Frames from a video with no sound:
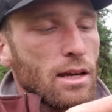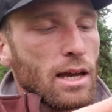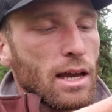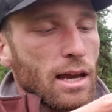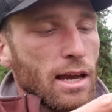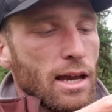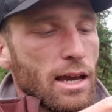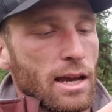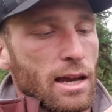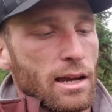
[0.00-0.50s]

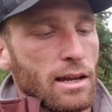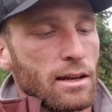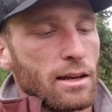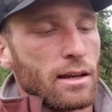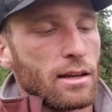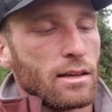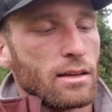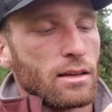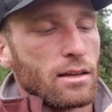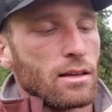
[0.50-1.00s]
and
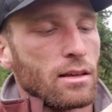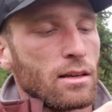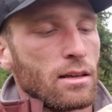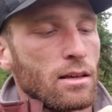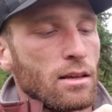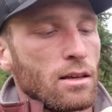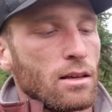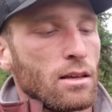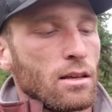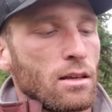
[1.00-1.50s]

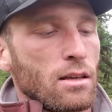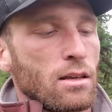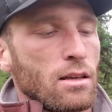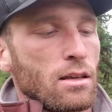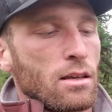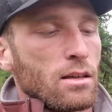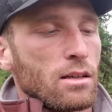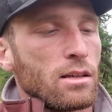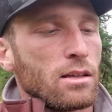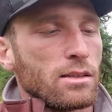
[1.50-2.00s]

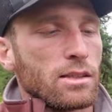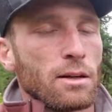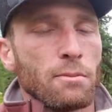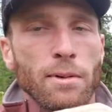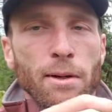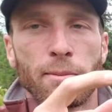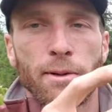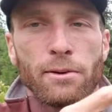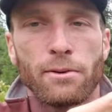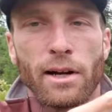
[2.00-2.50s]
some
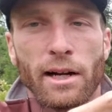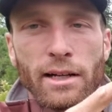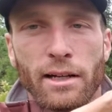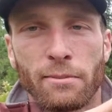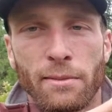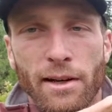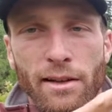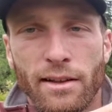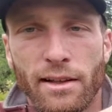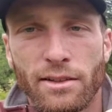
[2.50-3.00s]
people
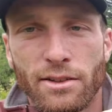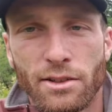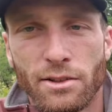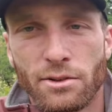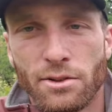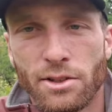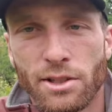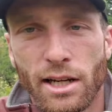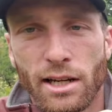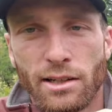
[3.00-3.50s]
recommend that you
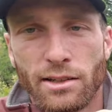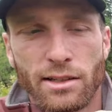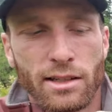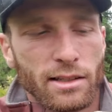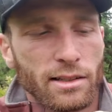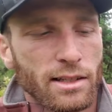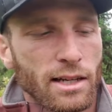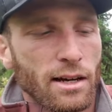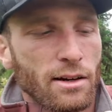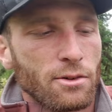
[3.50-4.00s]
change
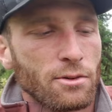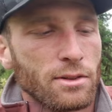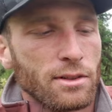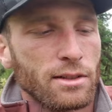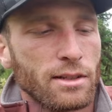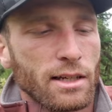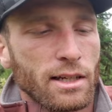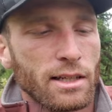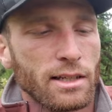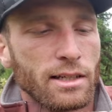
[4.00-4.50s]
this out
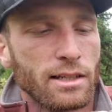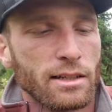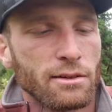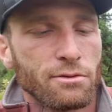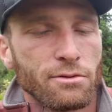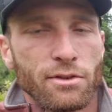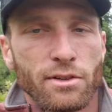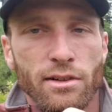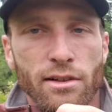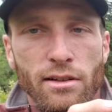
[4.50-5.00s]
with a
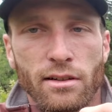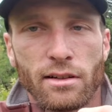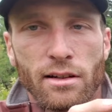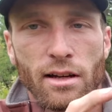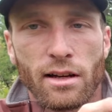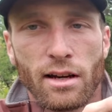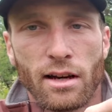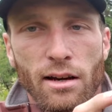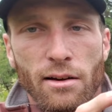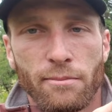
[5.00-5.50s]
different
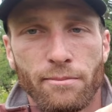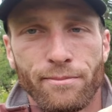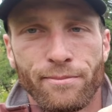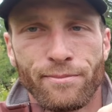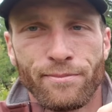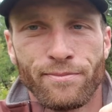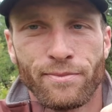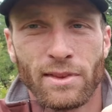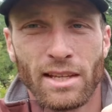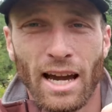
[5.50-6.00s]
um,
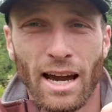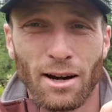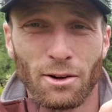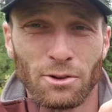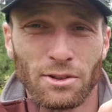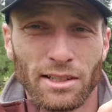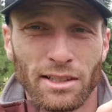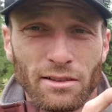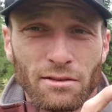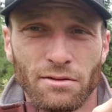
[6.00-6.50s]

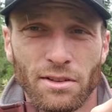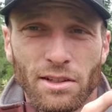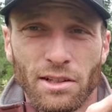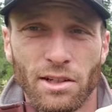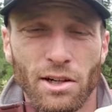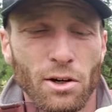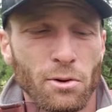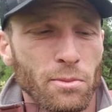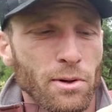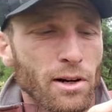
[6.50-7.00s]
housing for the
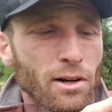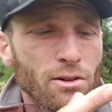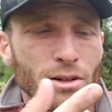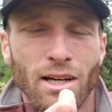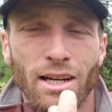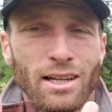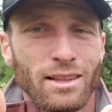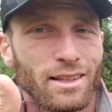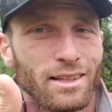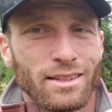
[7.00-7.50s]
GoPro.
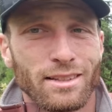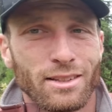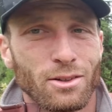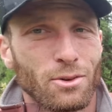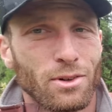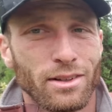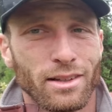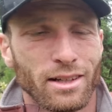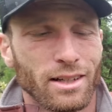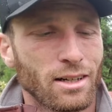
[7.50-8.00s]
This is the
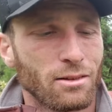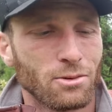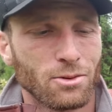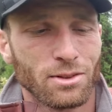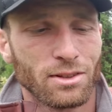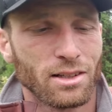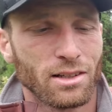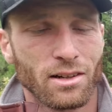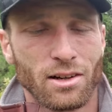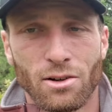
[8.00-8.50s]
one that comes
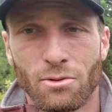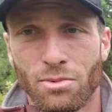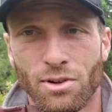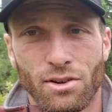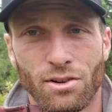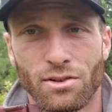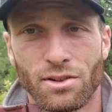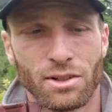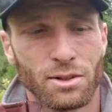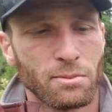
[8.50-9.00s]
with the
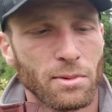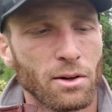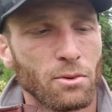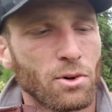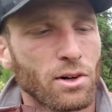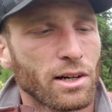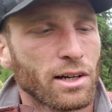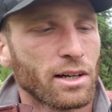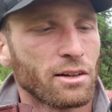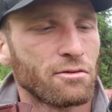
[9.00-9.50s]
GoPro and it's been
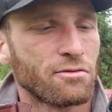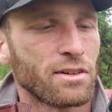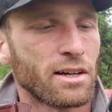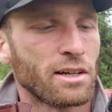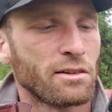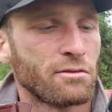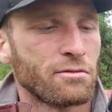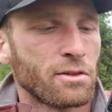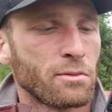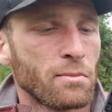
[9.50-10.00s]
working
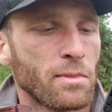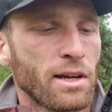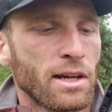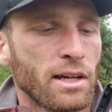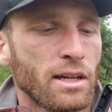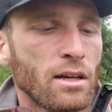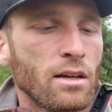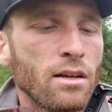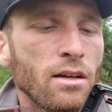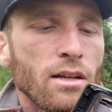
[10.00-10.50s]
fine for me.
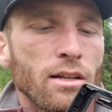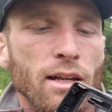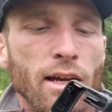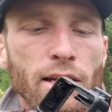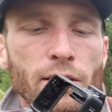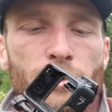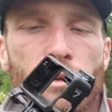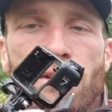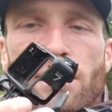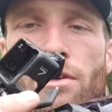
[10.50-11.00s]
Now
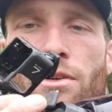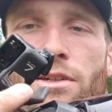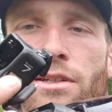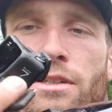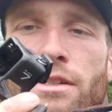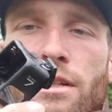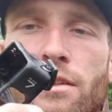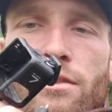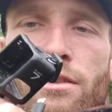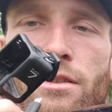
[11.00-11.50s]
you will notice
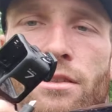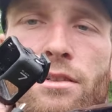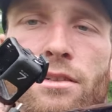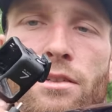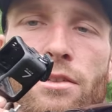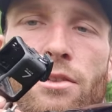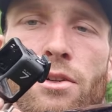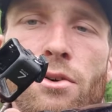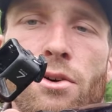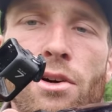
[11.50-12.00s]
there's a little
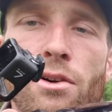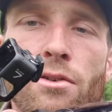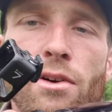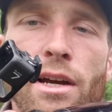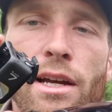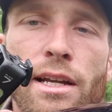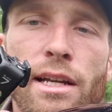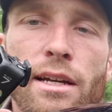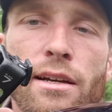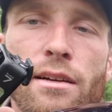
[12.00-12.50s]
door
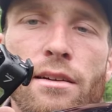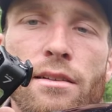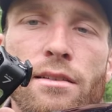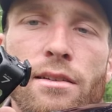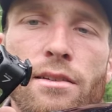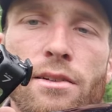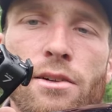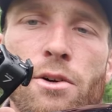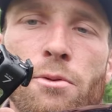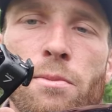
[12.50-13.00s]
right here, a
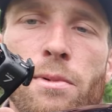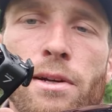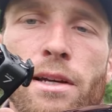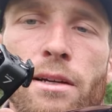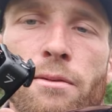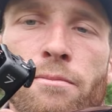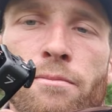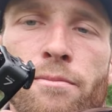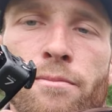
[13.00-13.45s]
little opening.